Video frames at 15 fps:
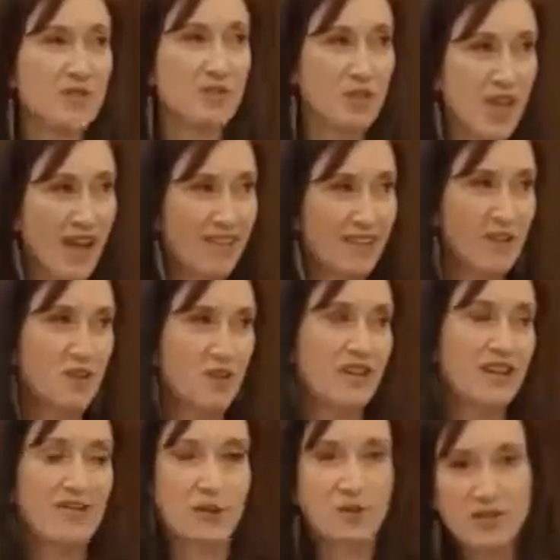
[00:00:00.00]
where things are
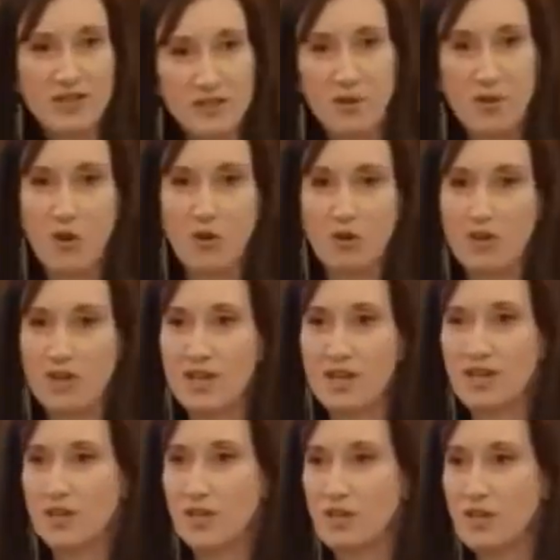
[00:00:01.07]
challenging and they're difficult.
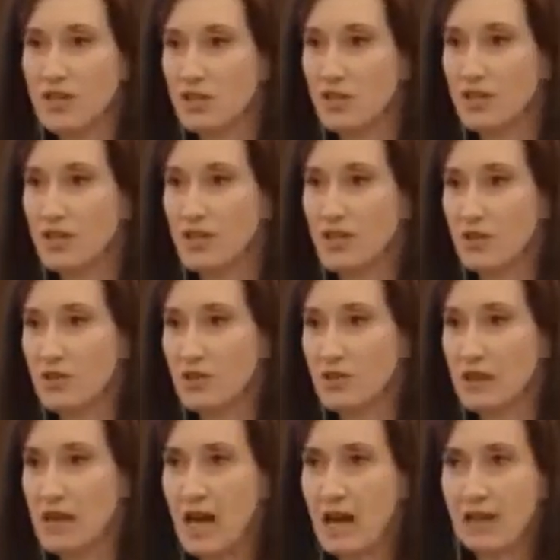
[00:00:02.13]
So initially, you're
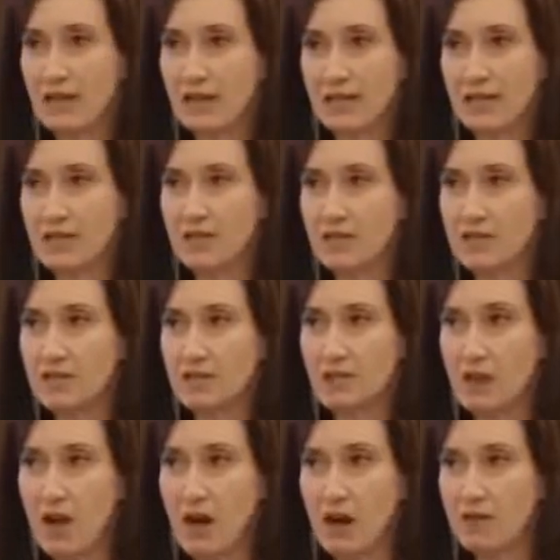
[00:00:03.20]
not going to give this
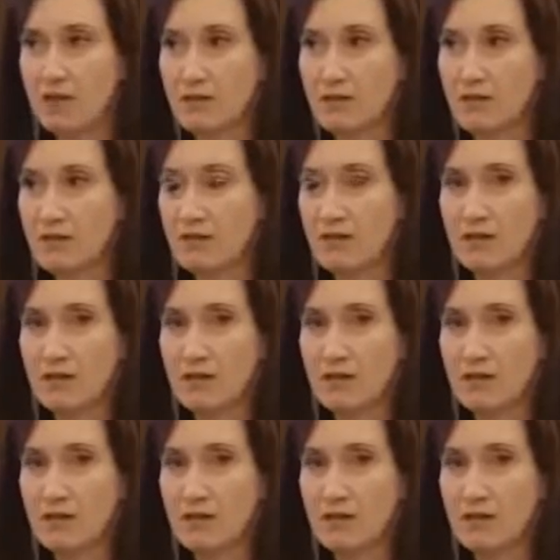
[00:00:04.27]
a thought.